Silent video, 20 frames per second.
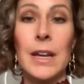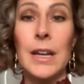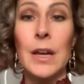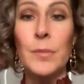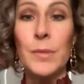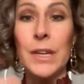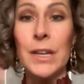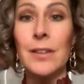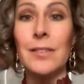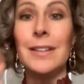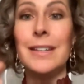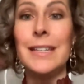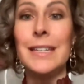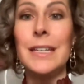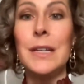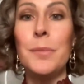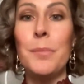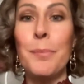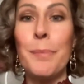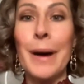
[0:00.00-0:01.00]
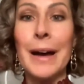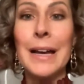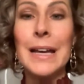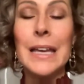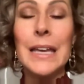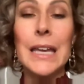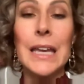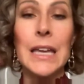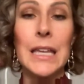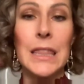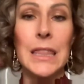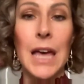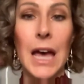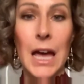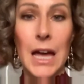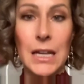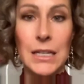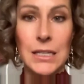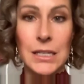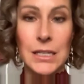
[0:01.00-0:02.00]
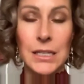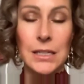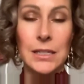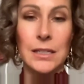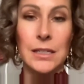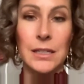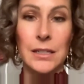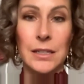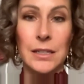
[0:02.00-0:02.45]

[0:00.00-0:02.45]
And I'm here debunking that.